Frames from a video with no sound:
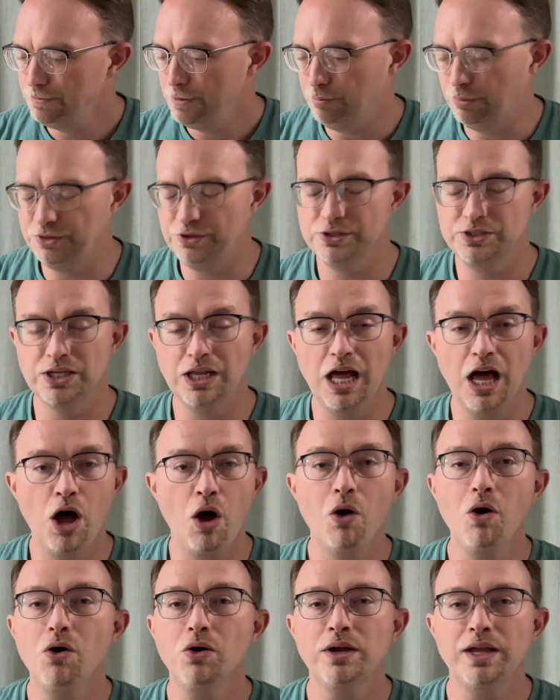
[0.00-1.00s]
But there's
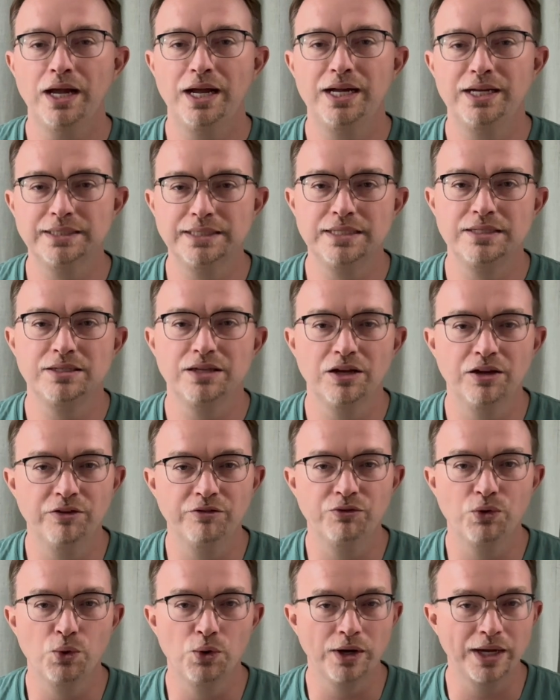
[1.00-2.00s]
all kinds
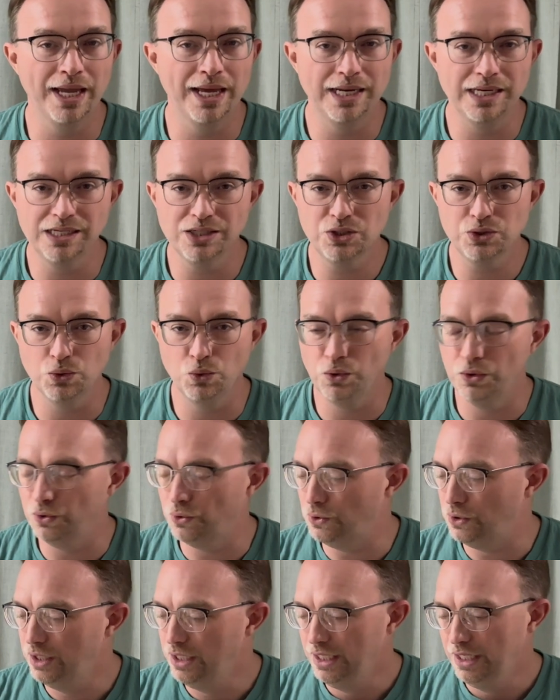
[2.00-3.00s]
of organic
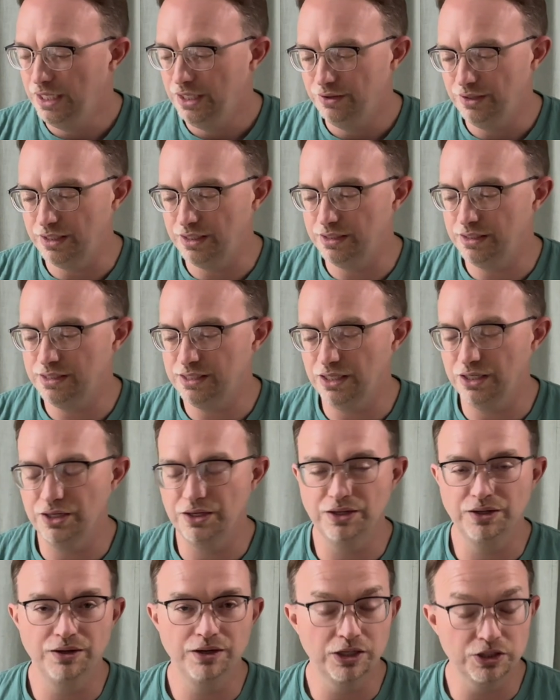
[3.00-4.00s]
soil,
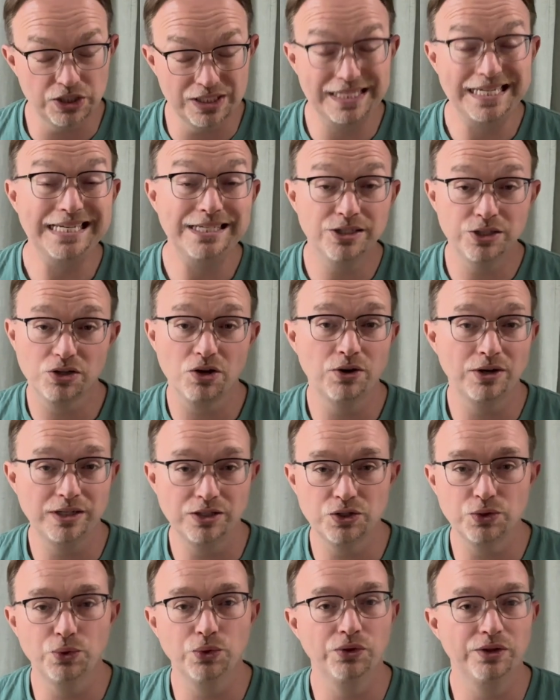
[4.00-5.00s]
a seed starting
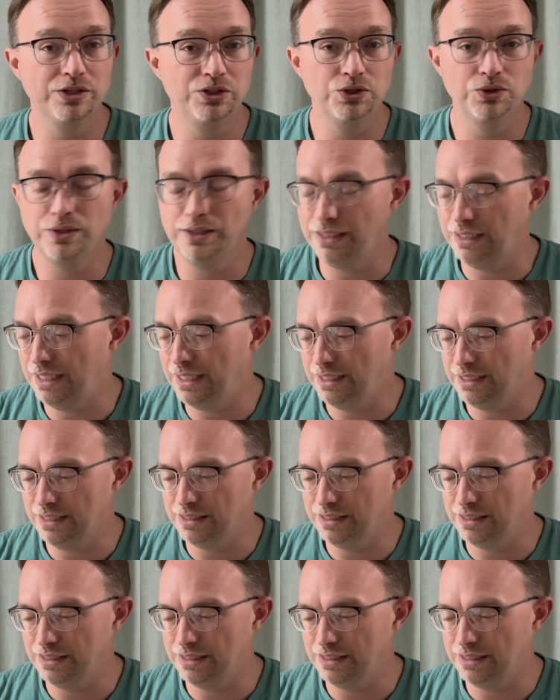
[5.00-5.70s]
soil that you can get.